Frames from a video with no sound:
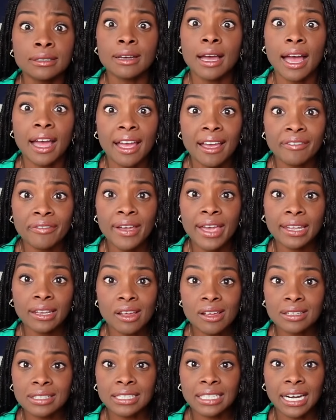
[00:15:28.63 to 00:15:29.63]
I have fat
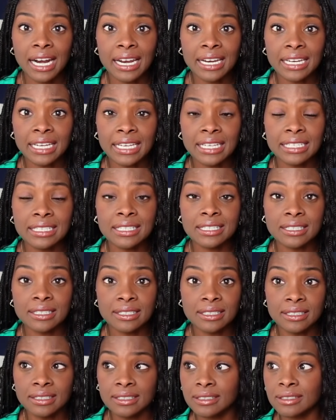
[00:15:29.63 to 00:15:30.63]
loss that I need
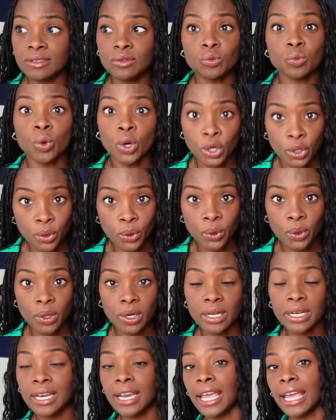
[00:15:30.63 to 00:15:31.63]
to work
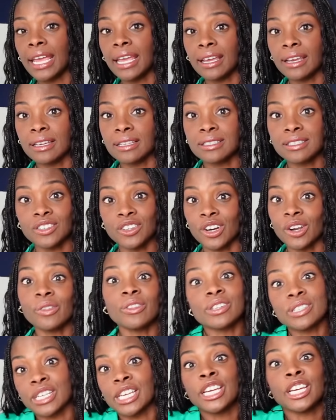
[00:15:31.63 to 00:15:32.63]
on. And, you know,
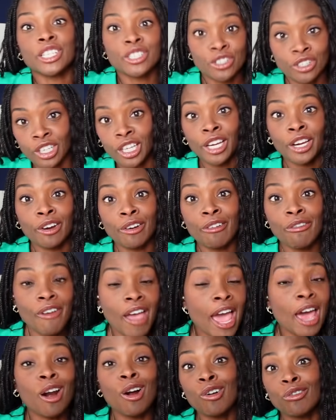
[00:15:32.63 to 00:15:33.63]
there's an extra layer of
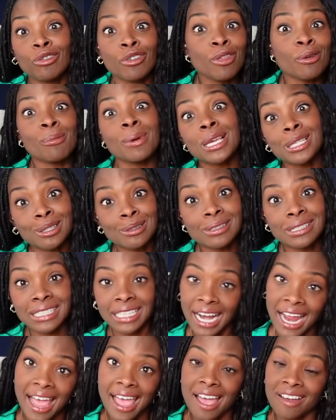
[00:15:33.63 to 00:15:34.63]
fat over the muscles
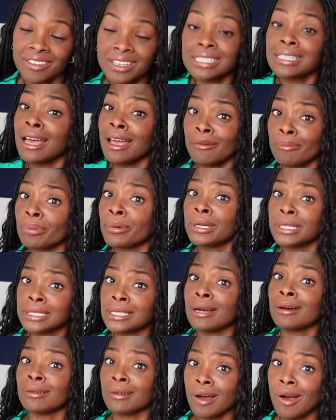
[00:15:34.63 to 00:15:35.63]
that I have because I have pretty
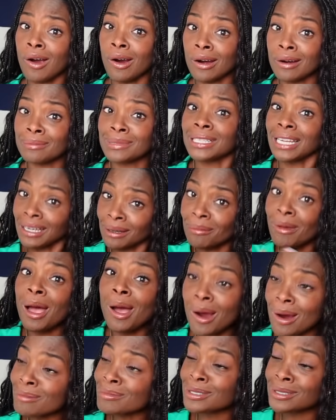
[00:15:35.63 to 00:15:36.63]
toned arms. Like my
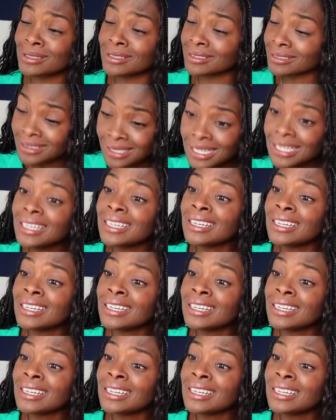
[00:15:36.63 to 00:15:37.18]
arms are,